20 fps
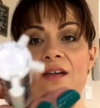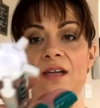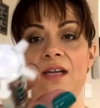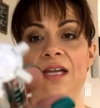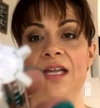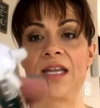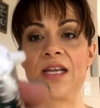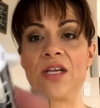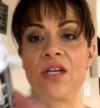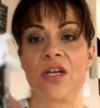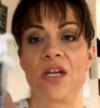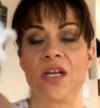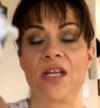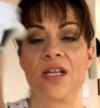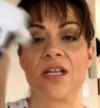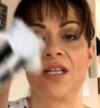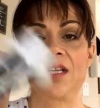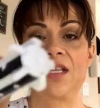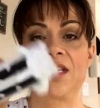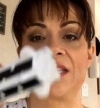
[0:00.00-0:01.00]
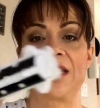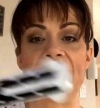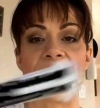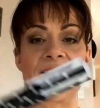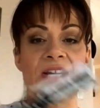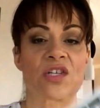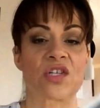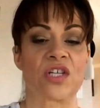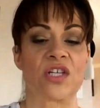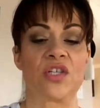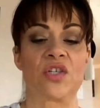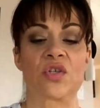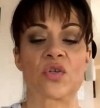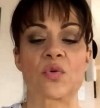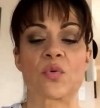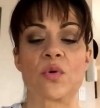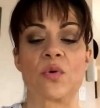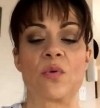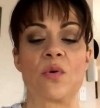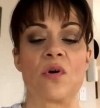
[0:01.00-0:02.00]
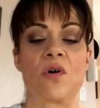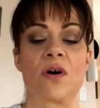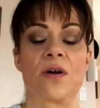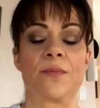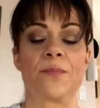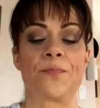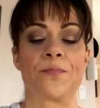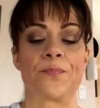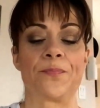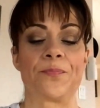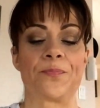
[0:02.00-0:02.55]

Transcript: and they actually screw on.